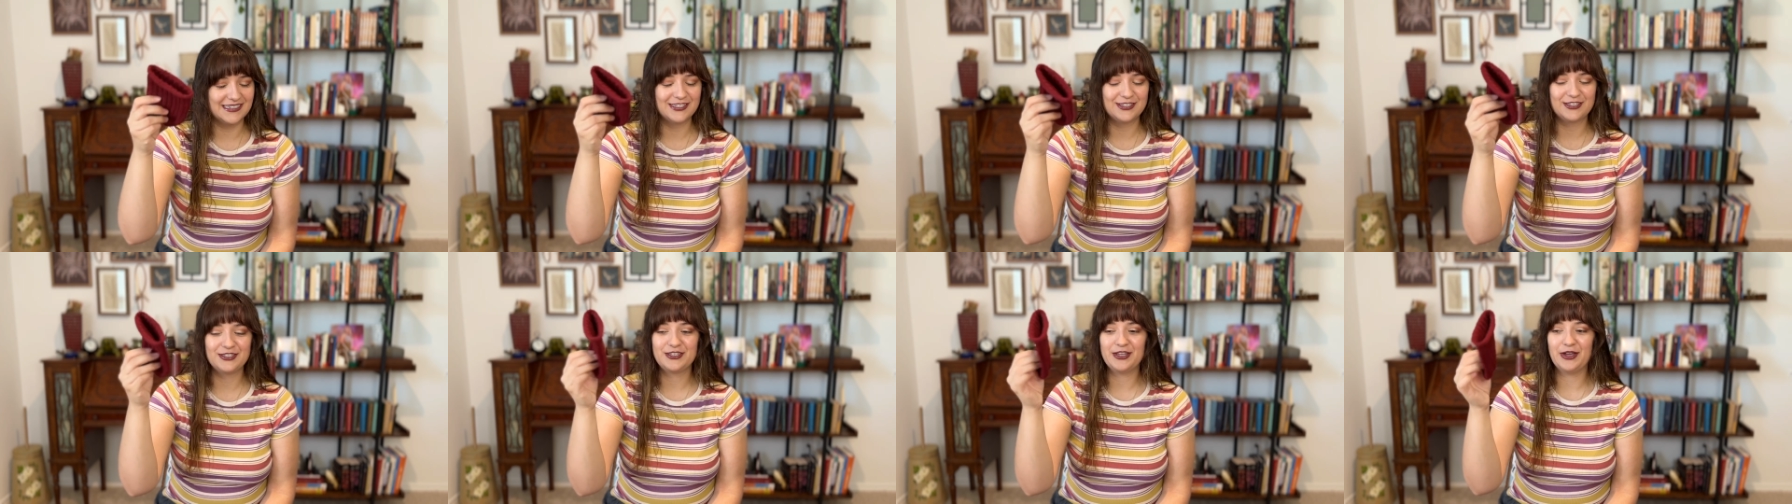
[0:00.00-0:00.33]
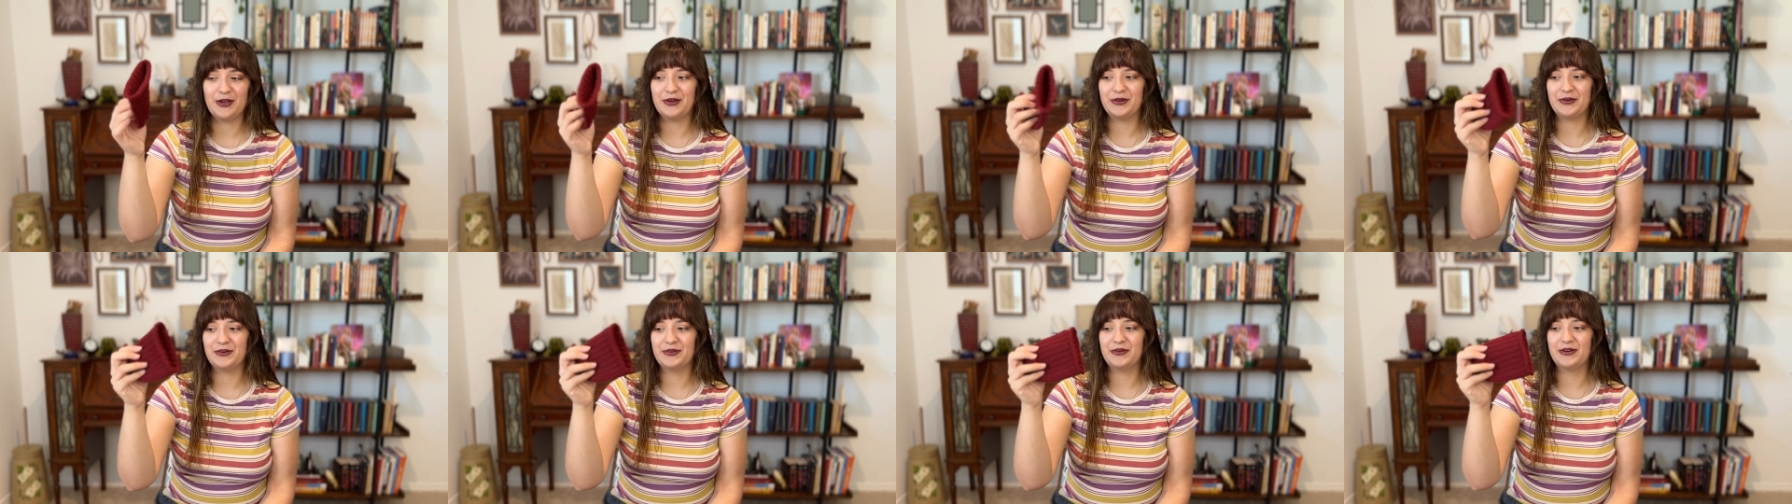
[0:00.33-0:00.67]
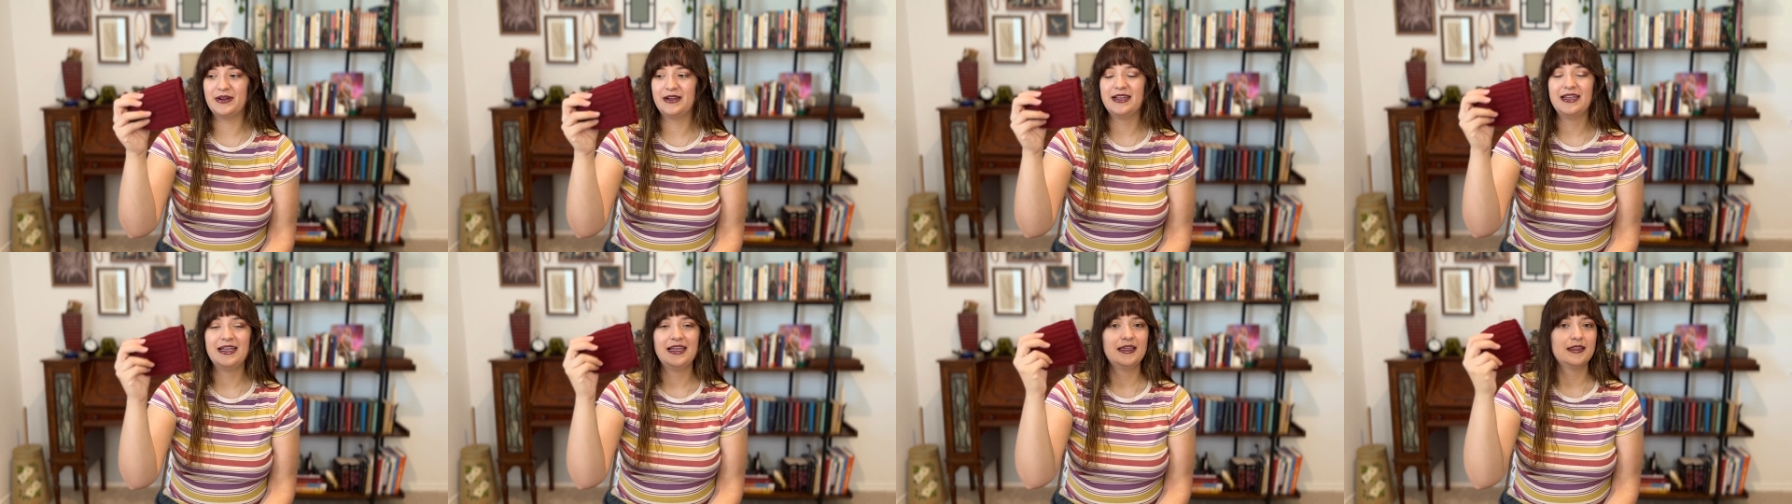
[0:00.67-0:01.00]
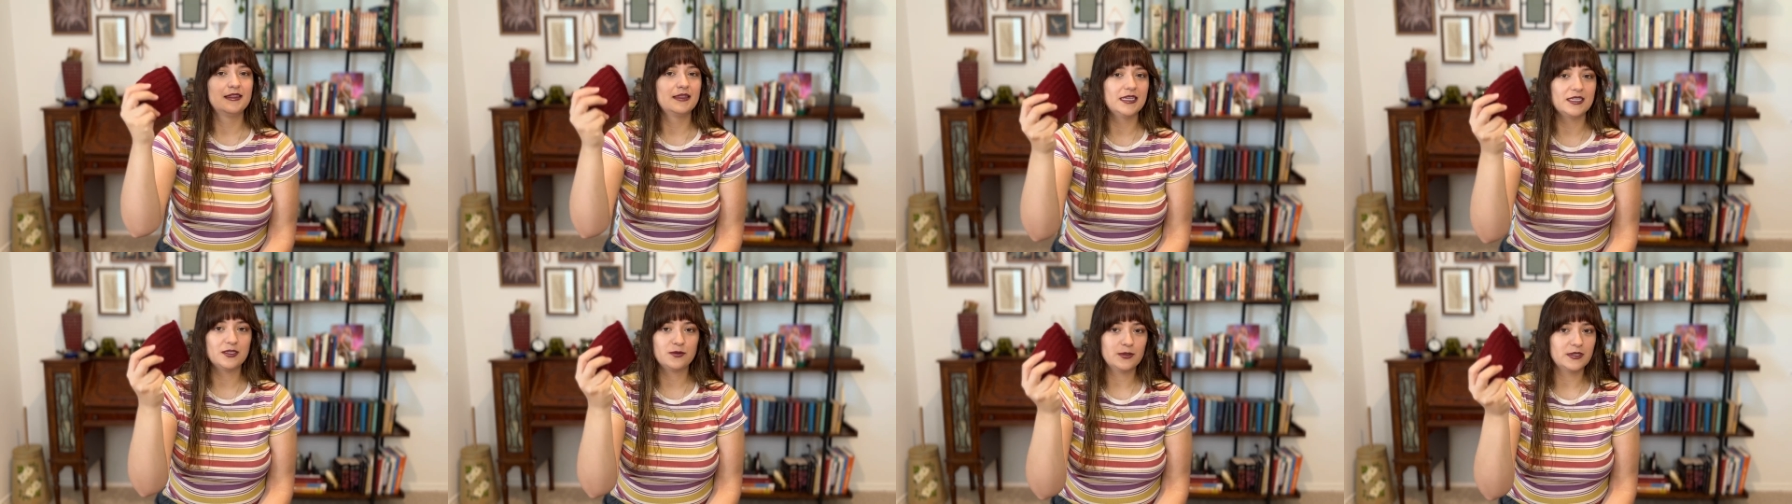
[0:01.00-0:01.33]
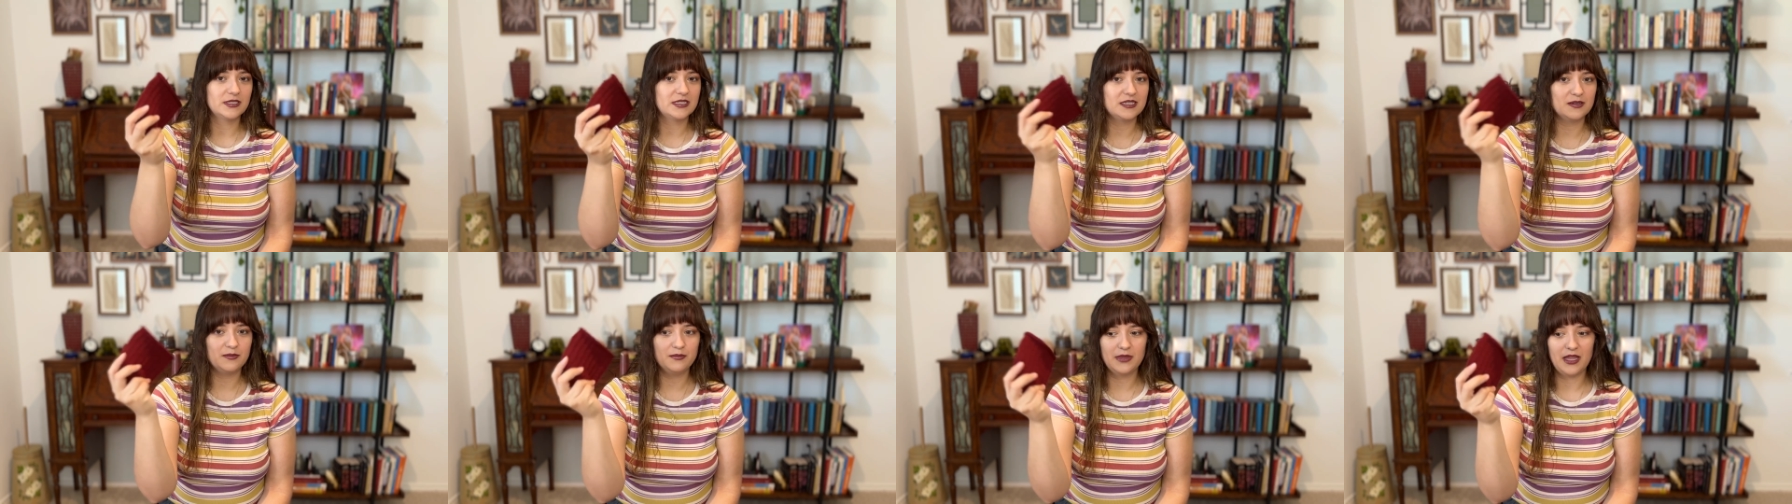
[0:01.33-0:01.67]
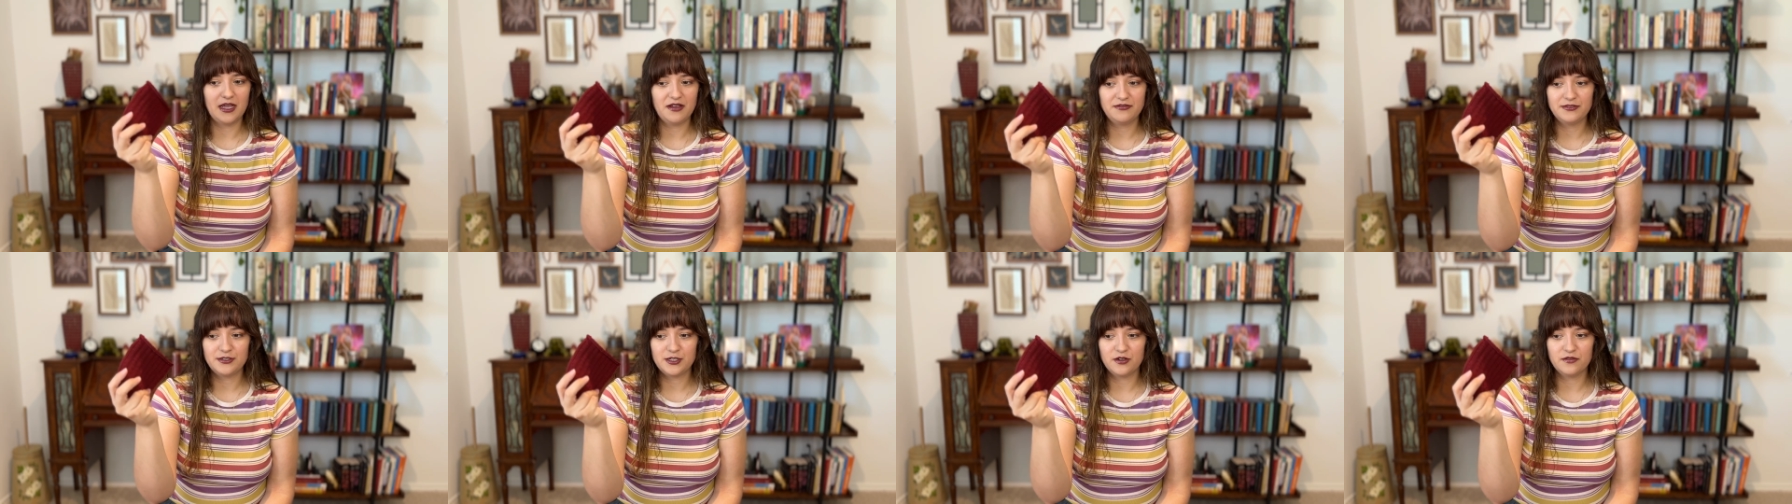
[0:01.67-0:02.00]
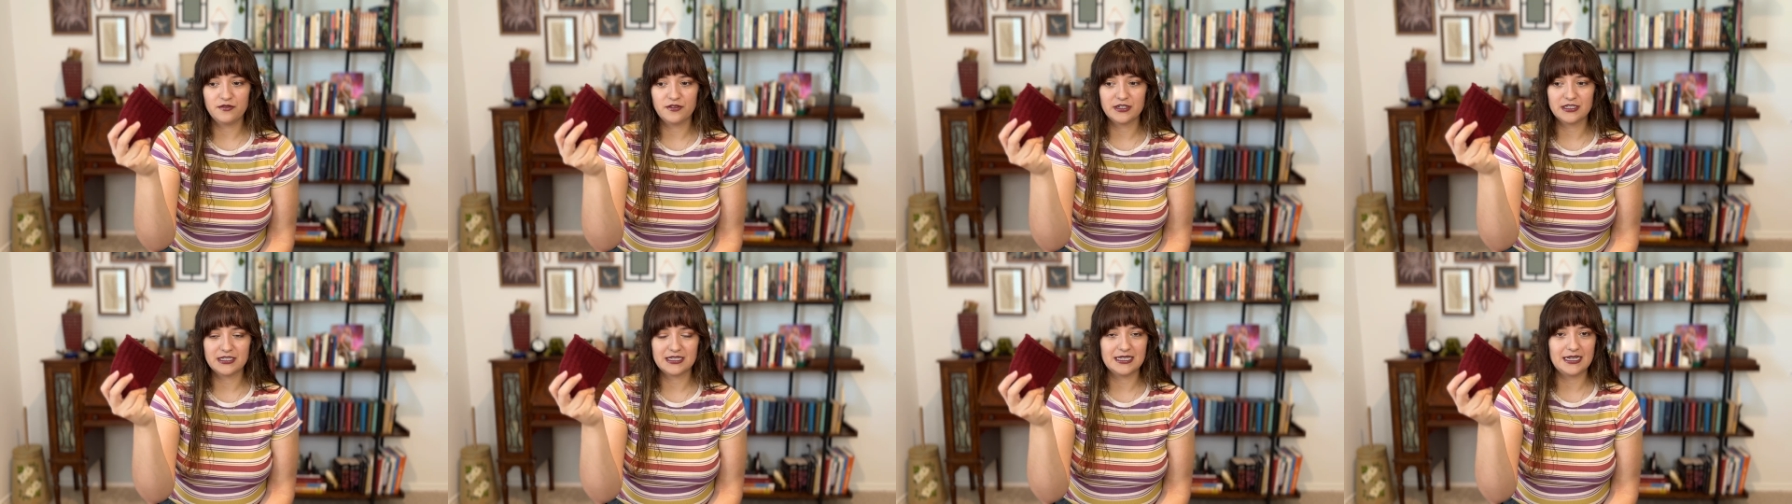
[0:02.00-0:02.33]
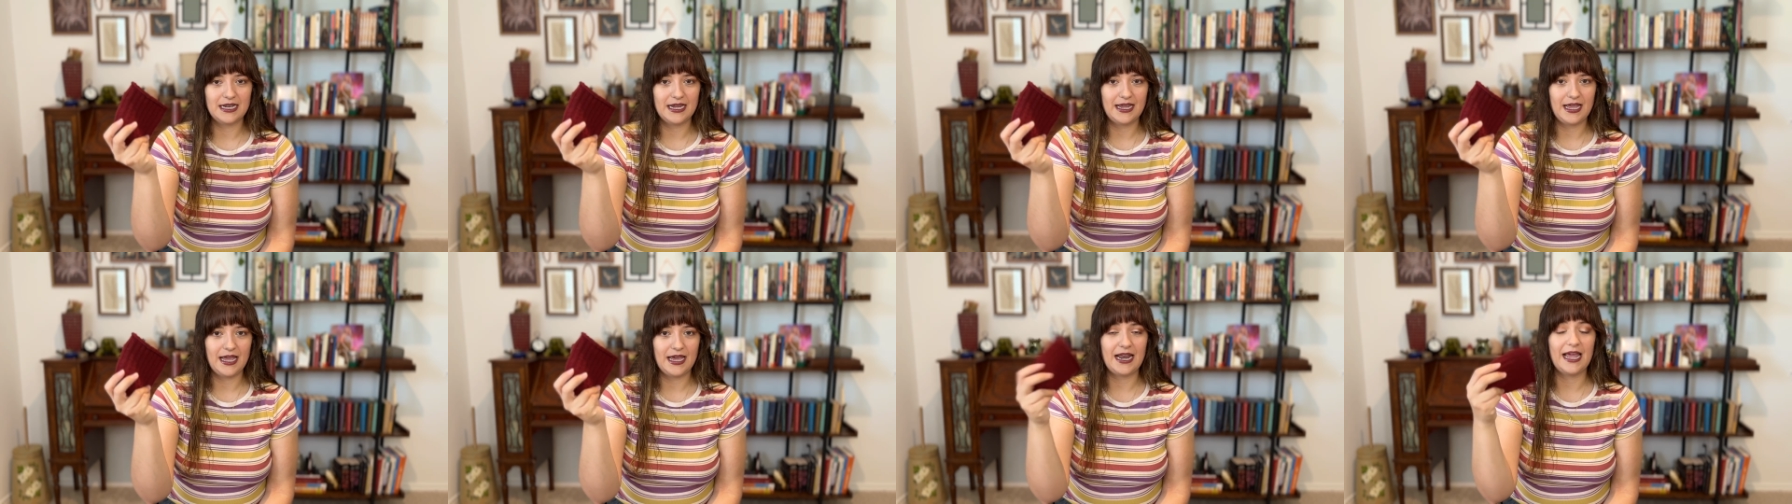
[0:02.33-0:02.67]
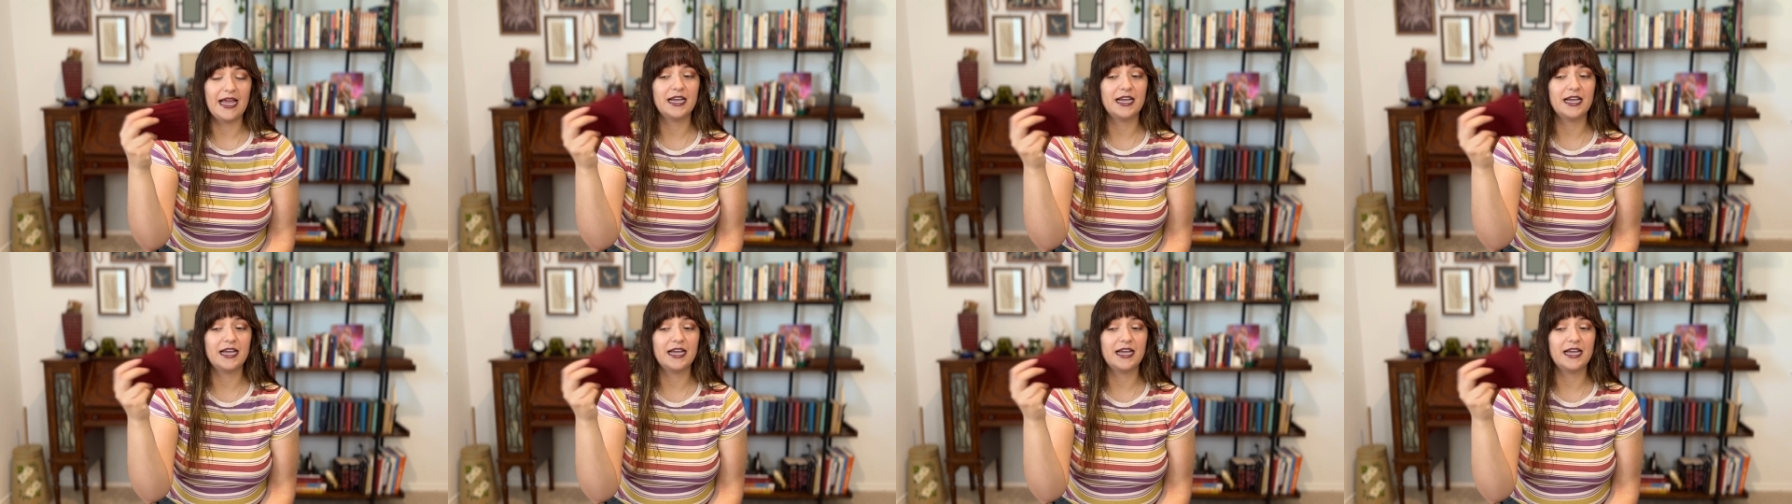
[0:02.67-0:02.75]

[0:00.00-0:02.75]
So this was some leftovers that I had.